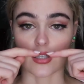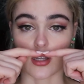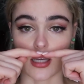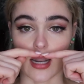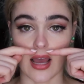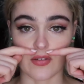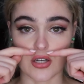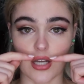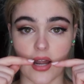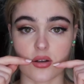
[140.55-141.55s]
You're going to get heavy
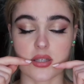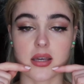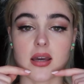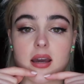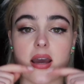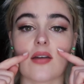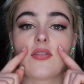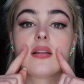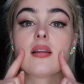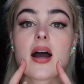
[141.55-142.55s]
shadows here,
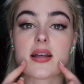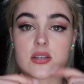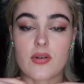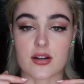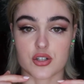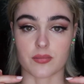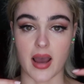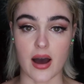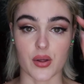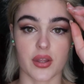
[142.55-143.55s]
heavy lines around your
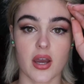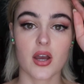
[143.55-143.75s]
mouth.